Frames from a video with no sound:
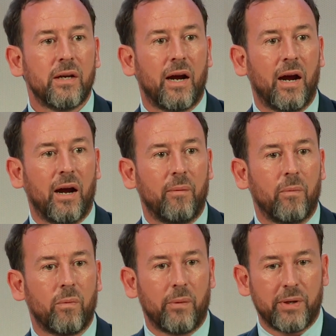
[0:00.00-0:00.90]

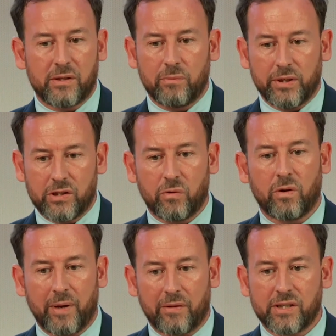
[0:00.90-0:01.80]
where we'd
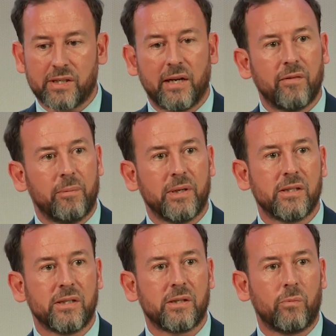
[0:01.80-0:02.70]
talk about the state of the
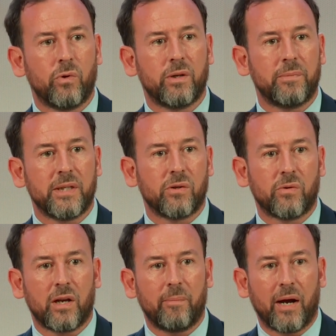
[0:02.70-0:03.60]
business and wouldn't be
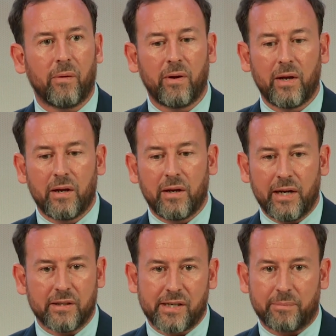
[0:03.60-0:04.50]
talking about
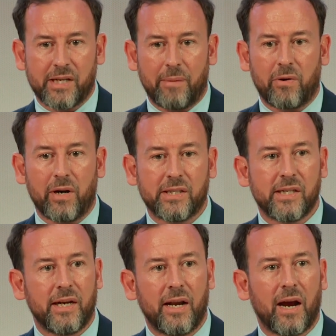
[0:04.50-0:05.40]
in September
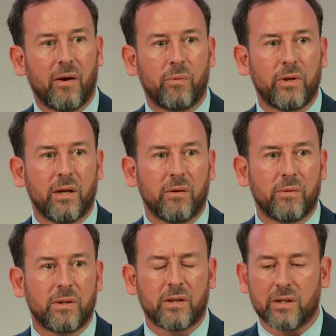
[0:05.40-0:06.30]
18 now, you know,
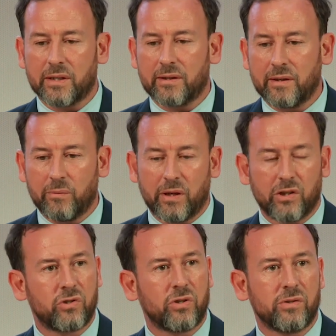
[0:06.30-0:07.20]
God, I think we're
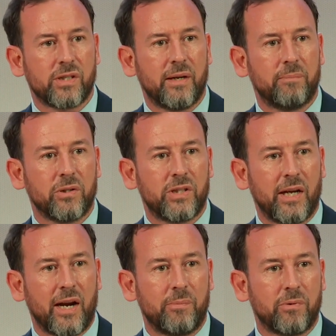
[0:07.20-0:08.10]
going to struggle to hit budget
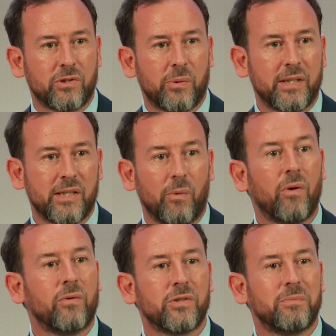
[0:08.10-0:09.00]
in April
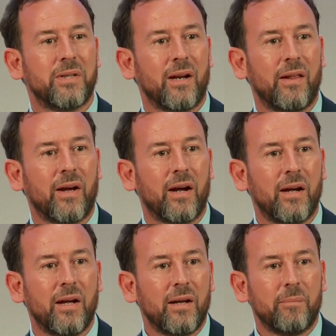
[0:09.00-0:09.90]
21 or something like
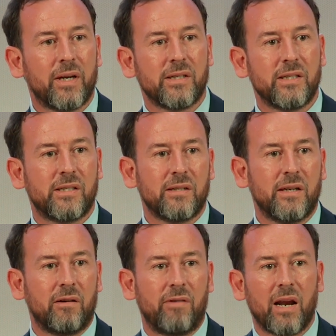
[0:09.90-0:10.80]
that, because it's
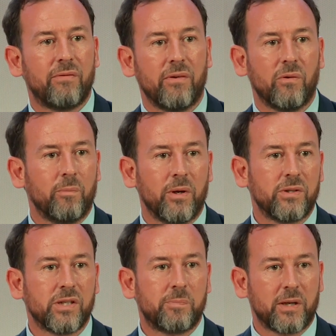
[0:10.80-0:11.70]
irrelevant
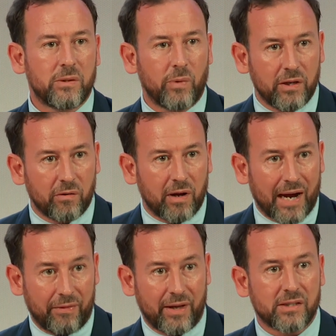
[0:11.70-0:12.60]
almost, especially when you're
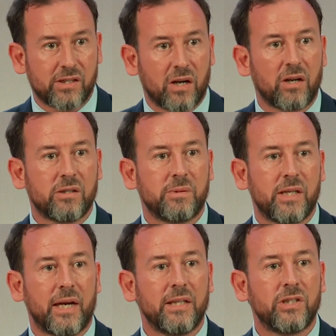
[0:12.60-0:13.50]
at that startup
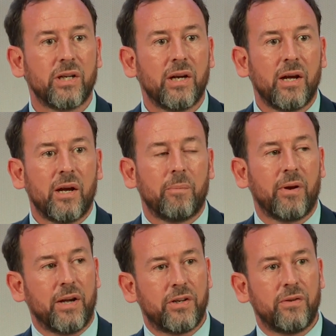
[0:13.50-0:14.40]
stage.
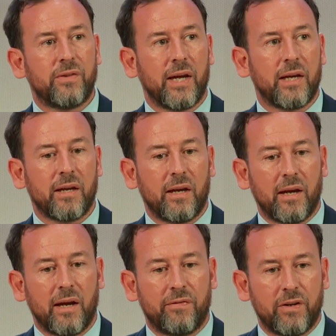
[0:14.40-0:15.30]
But I do think
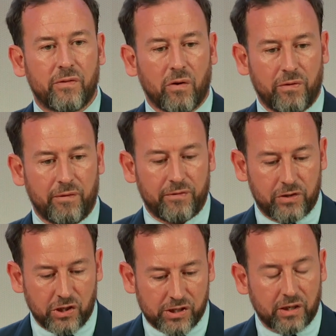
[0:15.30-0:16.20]
if you've
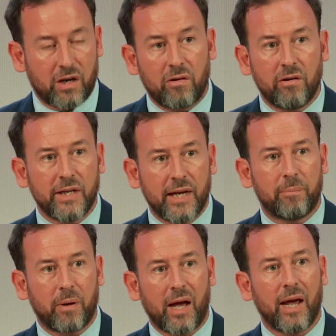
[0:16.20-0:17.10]
got just the current
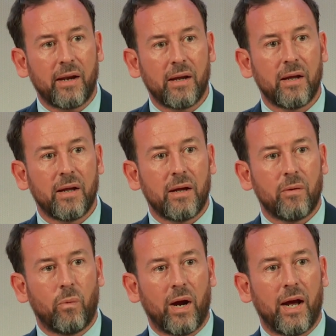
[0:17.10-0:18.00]
year plan
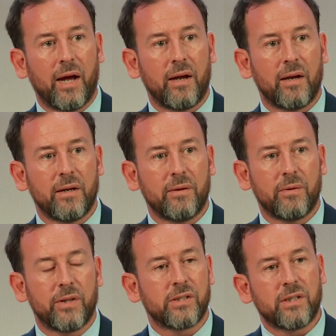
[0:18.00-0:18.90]
where
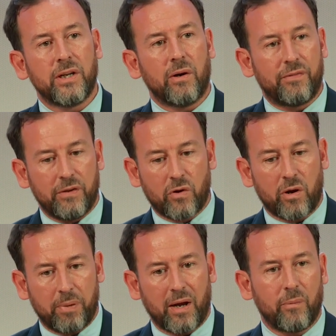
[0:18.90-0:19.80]
there's, you know, if you've
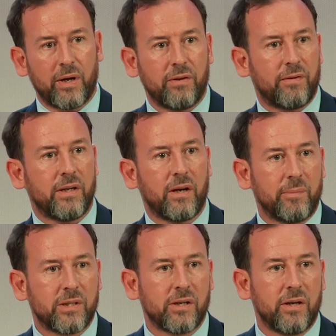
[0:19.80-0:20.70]
got a plan where you think you're going
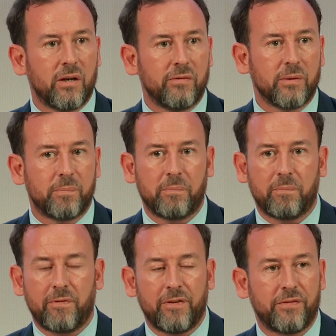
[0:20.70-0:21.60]
to be turning over
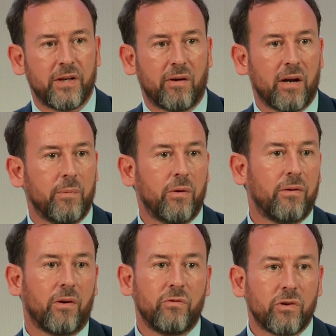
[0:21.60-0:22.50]
50 grand a
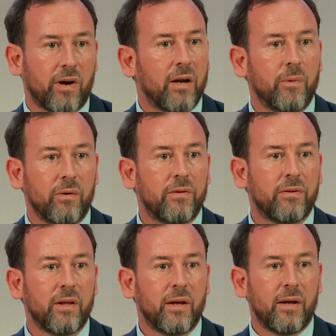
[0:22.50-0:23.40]
month, 100 grand a
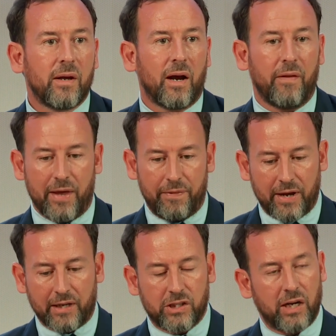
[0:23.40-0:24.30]
month, and then
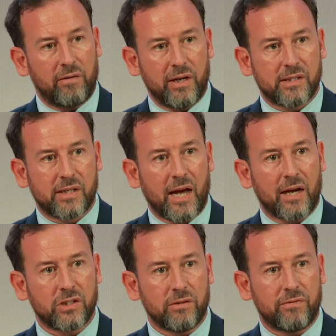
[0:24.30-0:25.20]
that generates
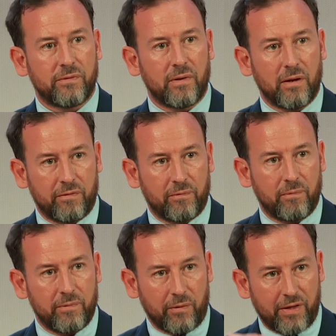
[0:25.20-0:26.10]
cash of
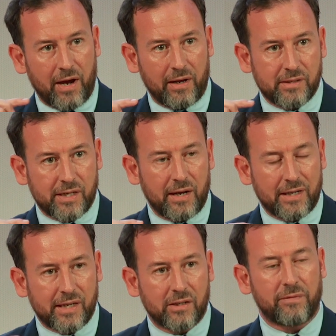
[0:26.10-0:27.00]
you know, that
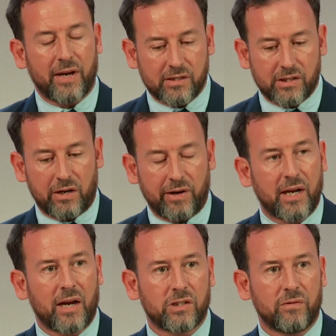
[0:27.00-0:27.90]
sales of X
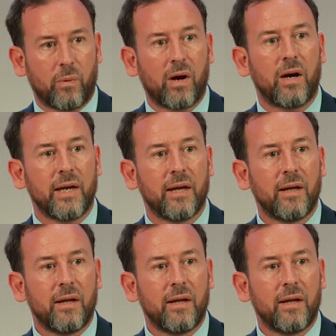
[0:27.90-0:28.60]
generate cash of Y,